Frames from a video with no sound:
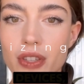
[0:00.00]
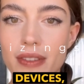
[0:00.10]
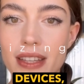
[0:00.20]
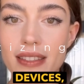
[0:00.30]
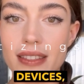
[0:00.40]

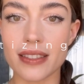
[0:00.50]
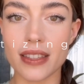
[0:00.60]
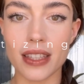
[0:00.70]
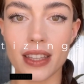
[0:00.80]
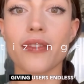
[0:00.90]
devices,
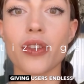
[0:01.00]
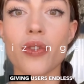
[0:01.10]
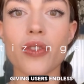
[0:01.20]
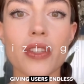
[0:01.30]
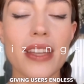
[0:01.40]
giving
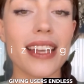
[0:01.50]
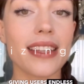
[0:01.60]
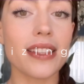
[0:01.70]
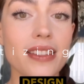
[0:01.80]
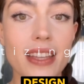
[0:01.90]
users
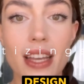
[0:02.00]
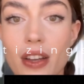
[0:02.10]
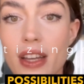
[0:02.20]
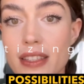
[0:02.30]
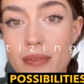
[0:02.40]
endless design
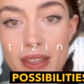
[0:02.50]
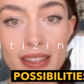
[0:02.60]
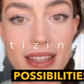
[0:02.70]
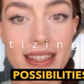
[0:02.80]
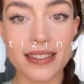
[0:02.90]

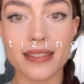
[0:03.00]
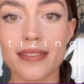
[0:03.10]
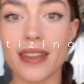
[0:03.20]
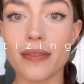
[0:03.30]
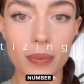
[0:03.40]
possibilities.
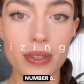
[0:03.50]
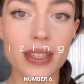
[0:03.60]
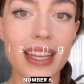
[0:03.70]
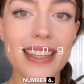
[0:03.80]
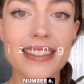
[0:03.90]
Number
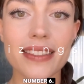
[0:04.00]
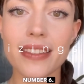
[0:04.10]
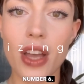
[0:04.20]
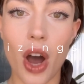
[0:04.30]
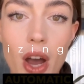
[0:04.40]
six,
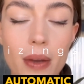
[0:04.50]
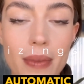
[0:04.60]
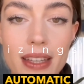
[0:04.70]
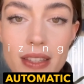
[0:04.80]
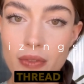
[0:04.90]

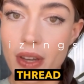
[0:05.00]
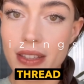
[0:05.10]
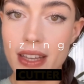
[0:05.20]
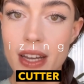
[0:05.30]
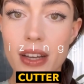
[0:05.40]
automatic
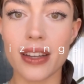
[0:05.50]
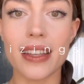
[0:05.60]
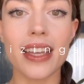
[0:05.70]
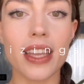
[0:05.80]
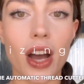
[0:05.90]
thread cutter.
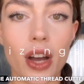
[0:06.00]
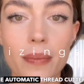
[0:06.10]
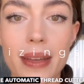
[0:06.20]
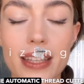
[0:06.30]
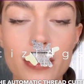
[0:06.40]
The
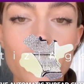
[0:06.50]
automatic